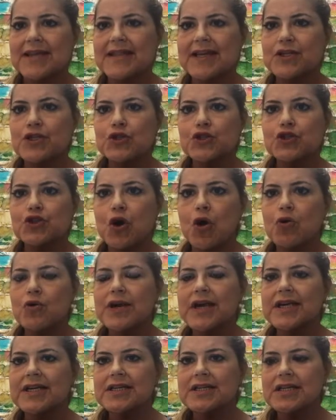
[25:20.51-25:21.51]
They don't
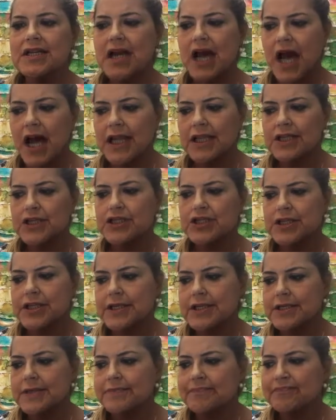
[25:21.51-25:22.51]
acknowledge
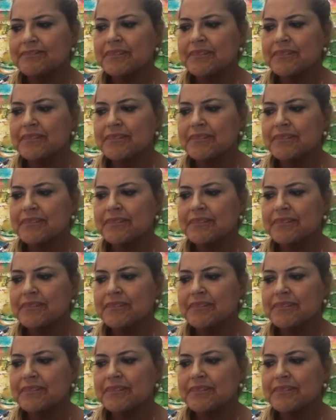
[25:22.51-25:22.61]
it